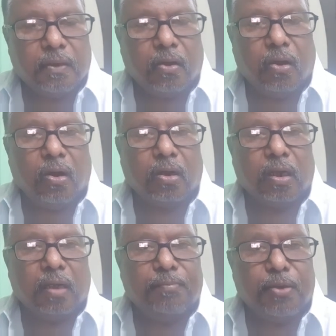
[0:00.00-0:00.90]

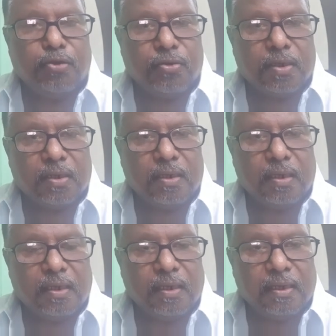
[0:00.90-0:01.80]
or
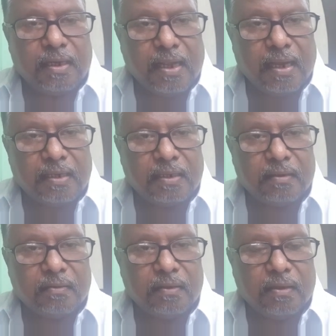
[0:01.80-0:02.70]
pituitary gland,
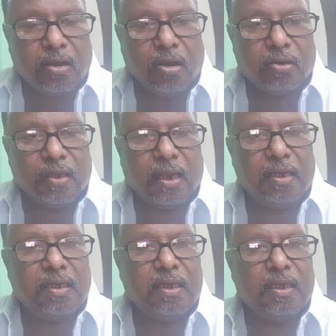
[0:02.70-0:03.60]
or the
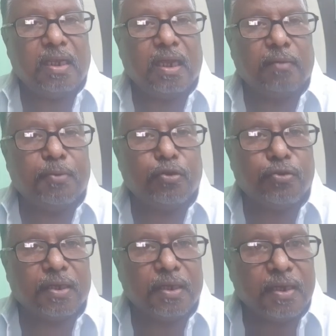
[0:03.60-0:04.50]
anterior
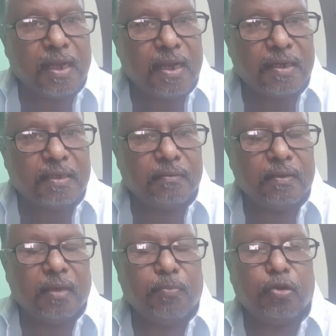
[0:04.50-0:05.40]
pituitary gland,
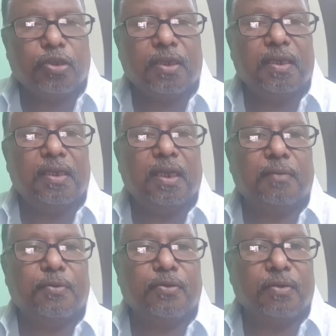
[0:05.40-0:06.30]
posterior
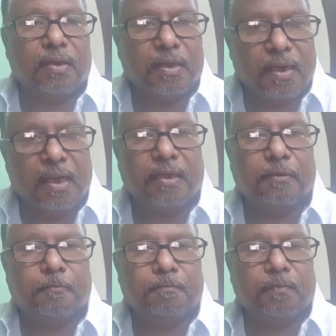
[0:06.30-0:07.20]
pituitary gland.
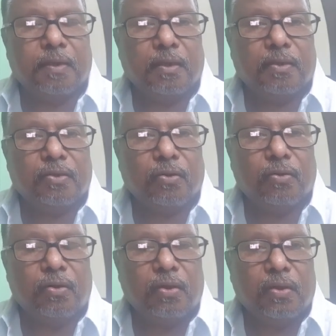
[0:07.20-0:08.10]

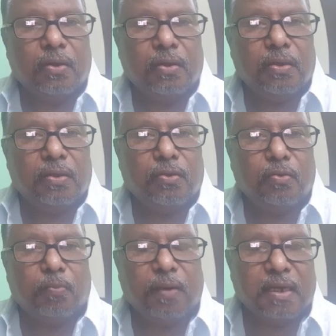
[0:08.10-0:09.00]
So
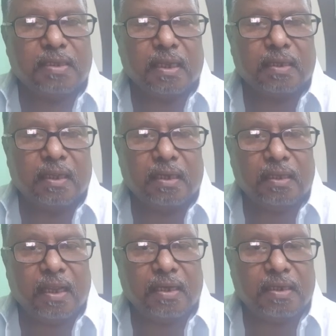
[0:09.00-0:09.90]
two parts are there in
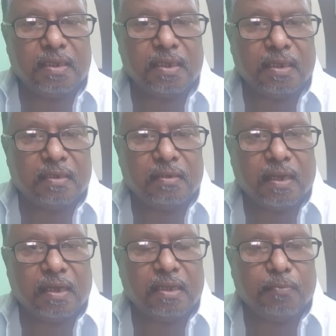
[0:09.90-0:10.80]
the anterior
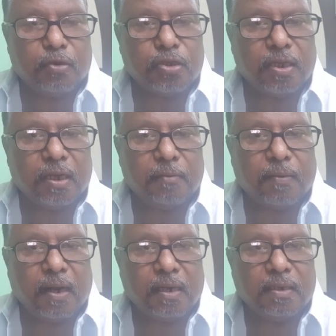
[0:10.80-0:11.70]
and the posterior
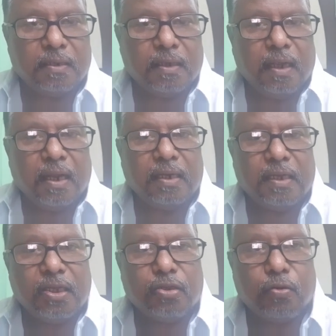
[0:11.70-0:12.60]
part, and
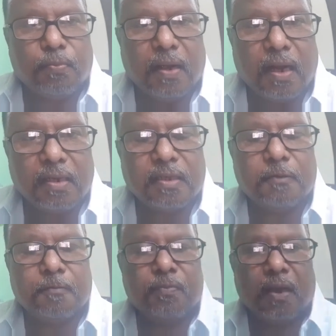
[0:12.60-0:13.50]
these two parts
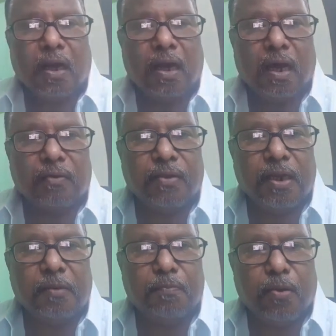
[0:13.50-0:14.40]
are
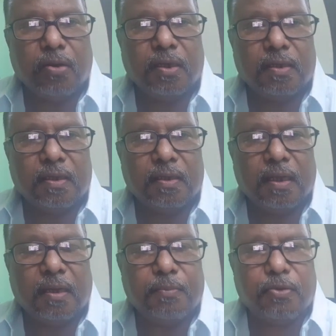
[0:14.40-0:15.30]
very important in
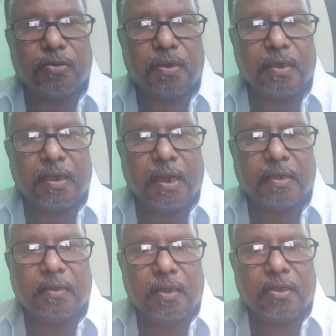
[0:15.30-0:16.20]
the pituitary
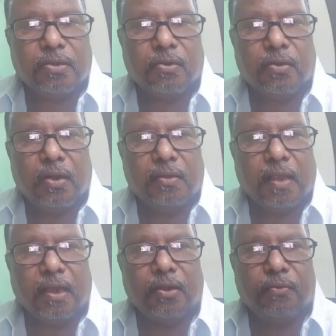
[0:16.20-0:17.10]
gland. So
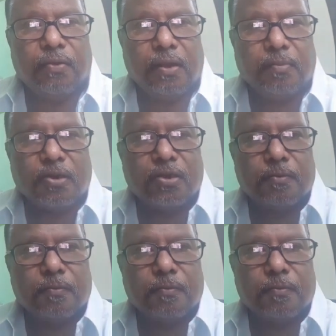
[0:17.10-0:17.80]
thank you very much.